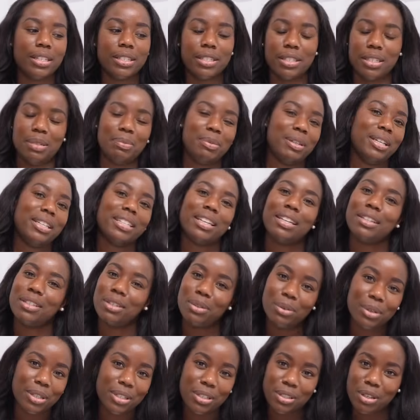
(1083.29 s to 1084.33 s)
it's just because I
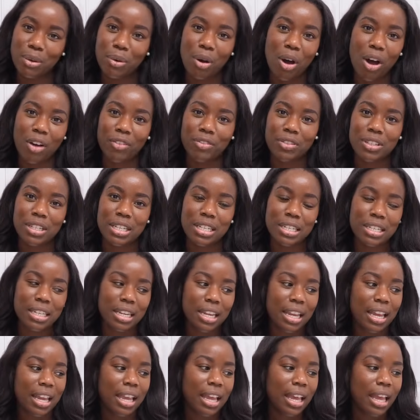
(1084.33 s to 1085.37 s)
do it so often
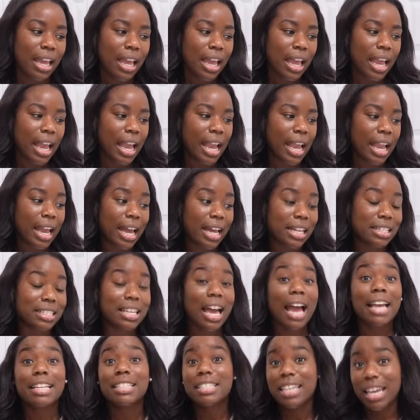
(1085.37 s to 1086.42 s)
and
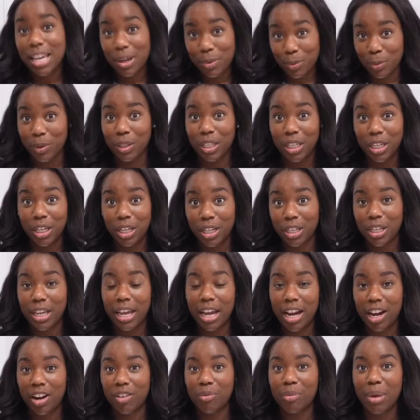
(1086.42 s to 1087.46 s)
I take really good
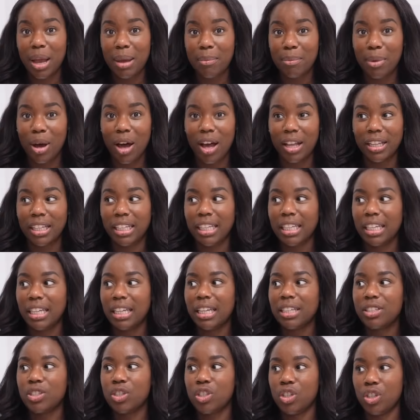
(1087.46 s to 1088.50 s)
care of my
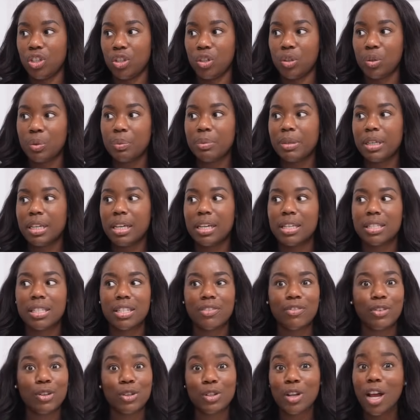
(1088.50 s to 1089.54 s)
body too because
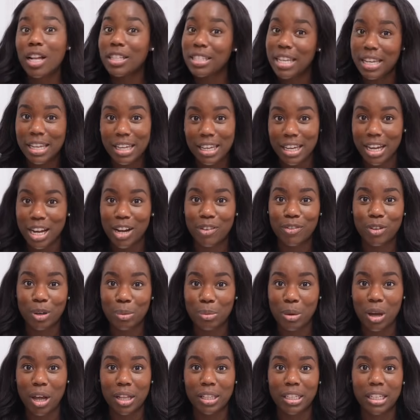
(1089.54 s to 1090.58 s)
if you're not taking care of your
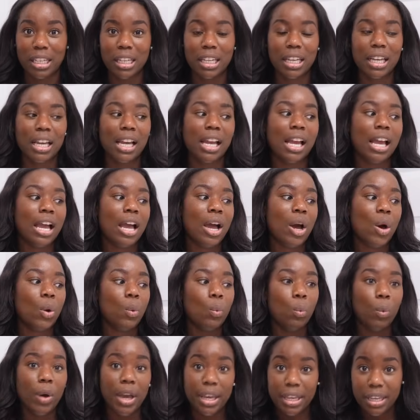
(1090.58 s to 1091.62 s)
body,
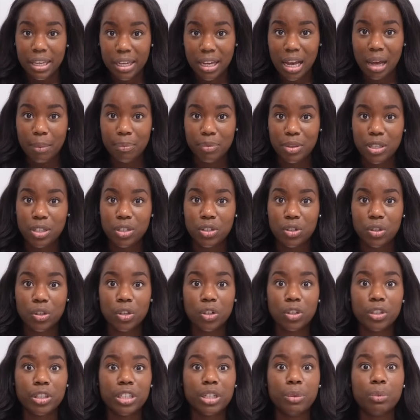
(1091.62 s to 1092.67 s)
waking up this
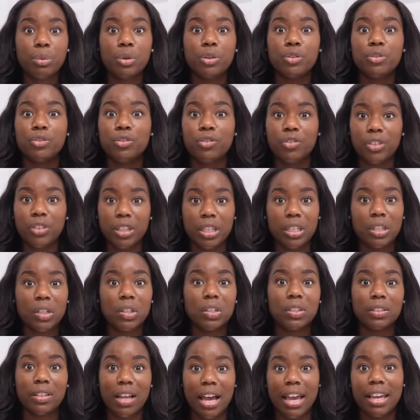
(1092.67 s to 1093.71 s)
early will
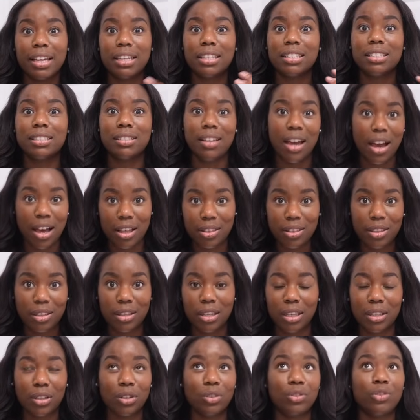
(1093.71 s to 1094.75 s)
feel like death.
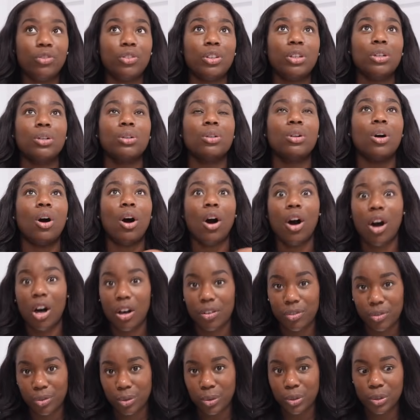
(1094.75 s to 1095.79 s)
It will feel
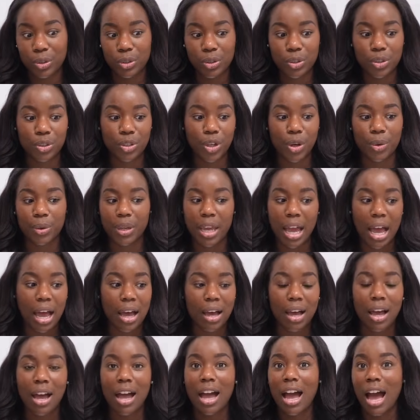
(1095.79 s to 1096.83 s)
awful. So yeah,
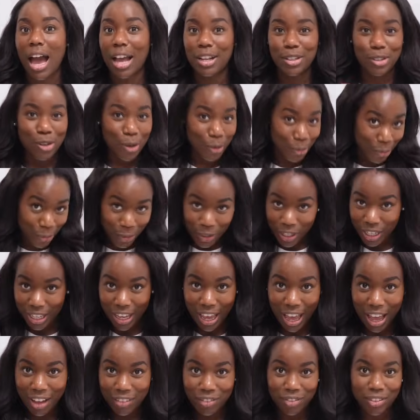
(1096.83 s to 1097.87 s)
I don't drink
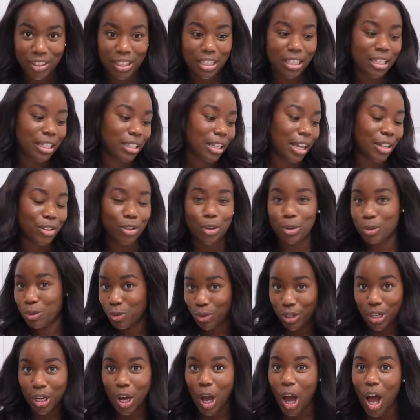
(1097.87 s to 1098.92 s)
caffeine, I don't
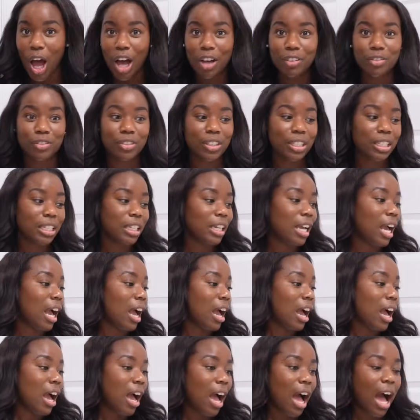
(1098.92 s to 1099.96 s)
drink coffee,
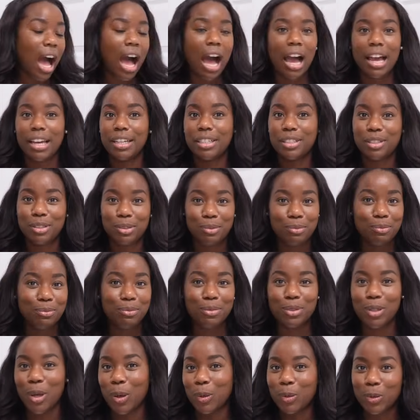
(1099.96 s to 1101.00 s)
I
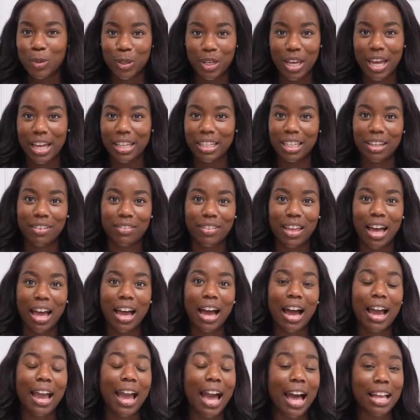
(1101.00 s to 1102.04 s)
don't drink any of
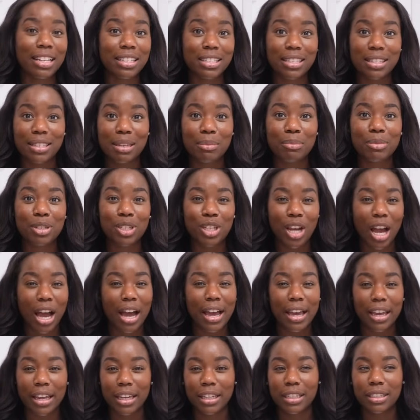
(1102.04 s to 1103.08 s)
that. I had some
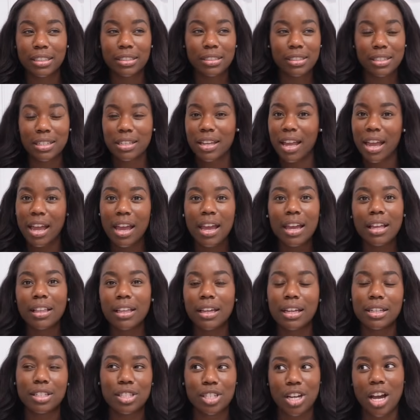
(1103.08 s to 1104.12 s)
chai today,
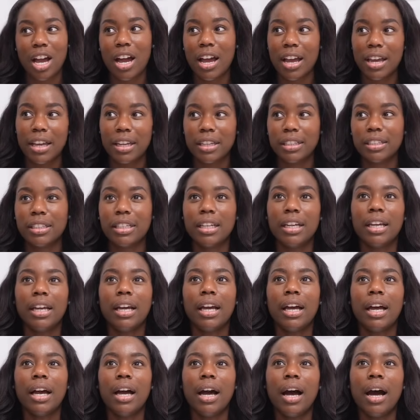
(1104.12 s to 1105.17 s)
like a chai
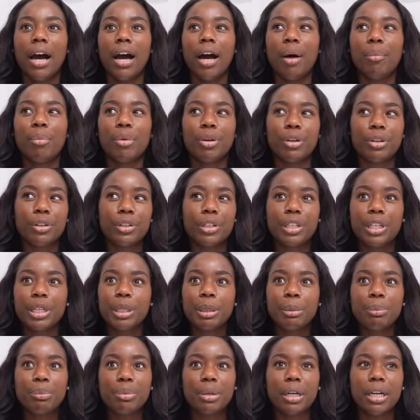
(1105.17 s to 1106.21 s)
um,
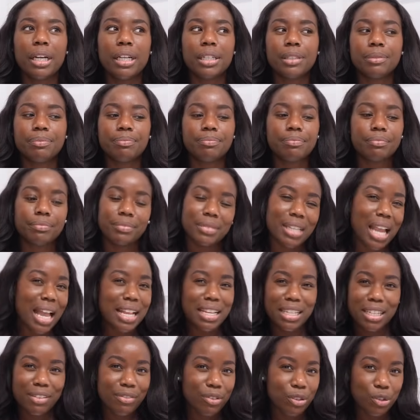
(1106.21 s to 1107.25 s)
earlier, but I
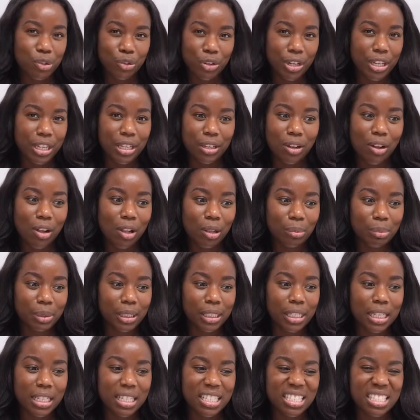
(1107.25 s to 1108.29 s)
didn't even drink it all
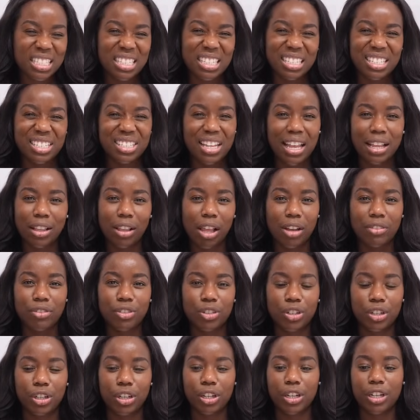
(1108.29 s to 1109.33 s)
because it just had a lot of
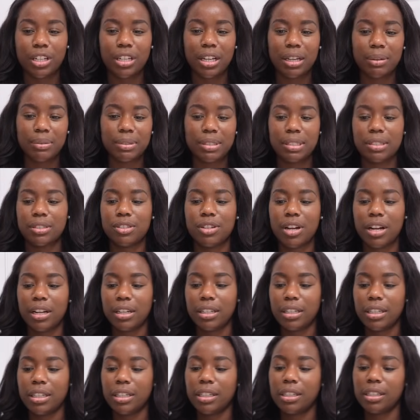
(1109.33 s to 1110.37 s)
sugar and I wasn't trying
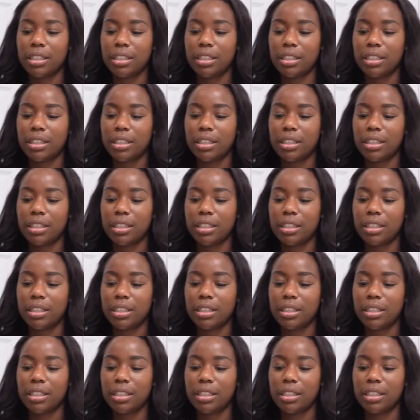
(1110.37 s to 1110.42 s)
to